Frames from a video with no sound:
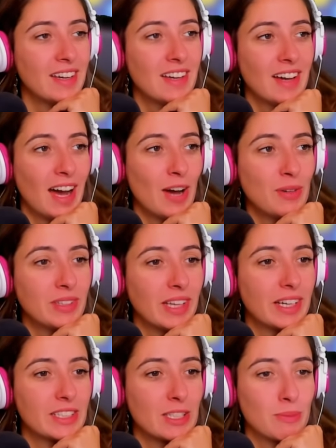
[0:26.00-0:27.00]
I would
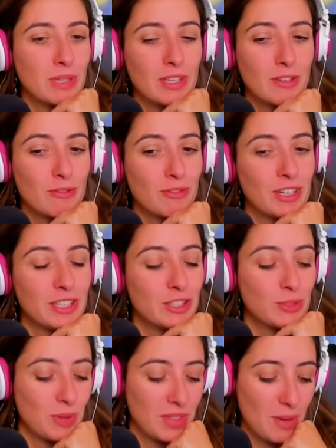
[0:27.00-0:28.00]
like to be
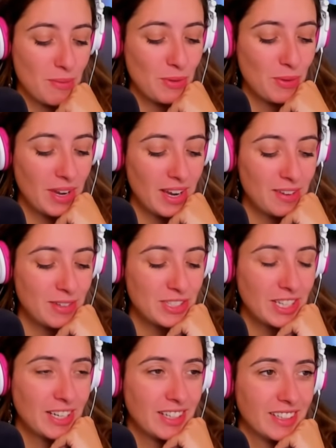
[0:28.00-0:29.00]
friends with Emiway. I wish
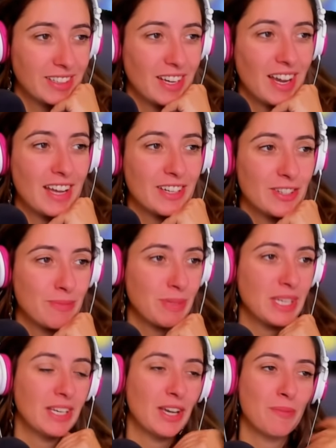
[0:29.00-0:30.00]
I could
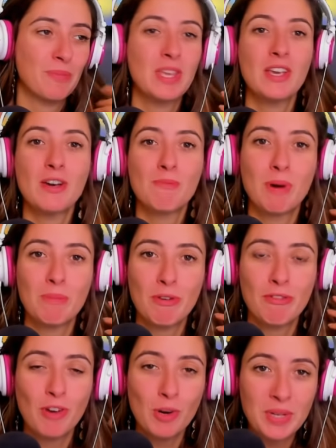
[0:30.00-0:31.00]
meet him. But
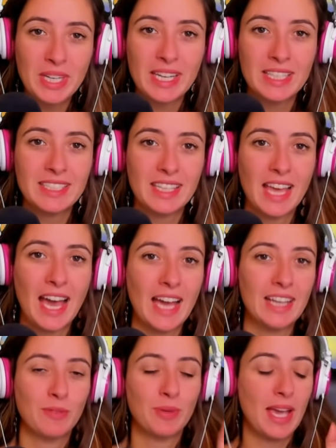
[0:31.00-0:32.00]
before we get into
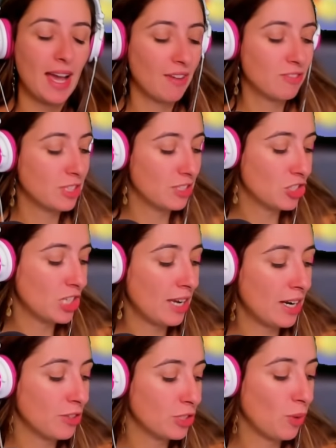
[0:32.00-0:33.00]
that, we have to shout
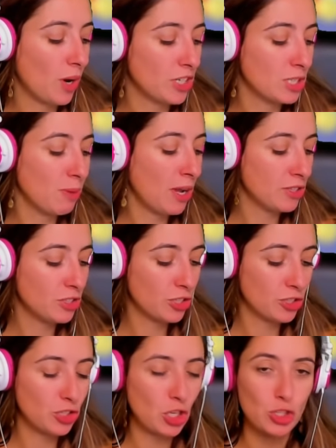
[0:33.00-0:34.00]
out to our
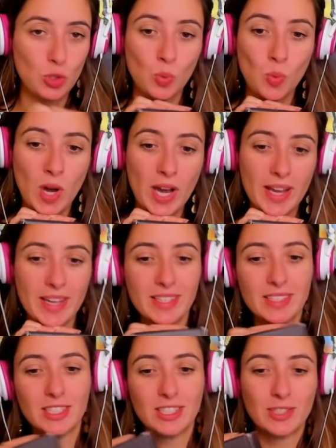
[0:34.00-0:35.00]
sponsors
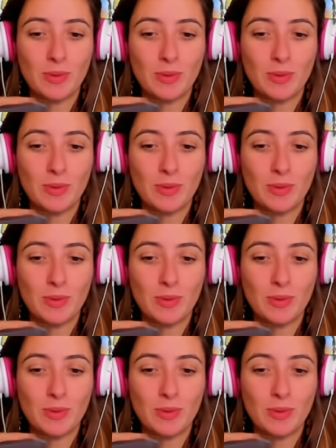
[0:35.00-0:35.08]
twice,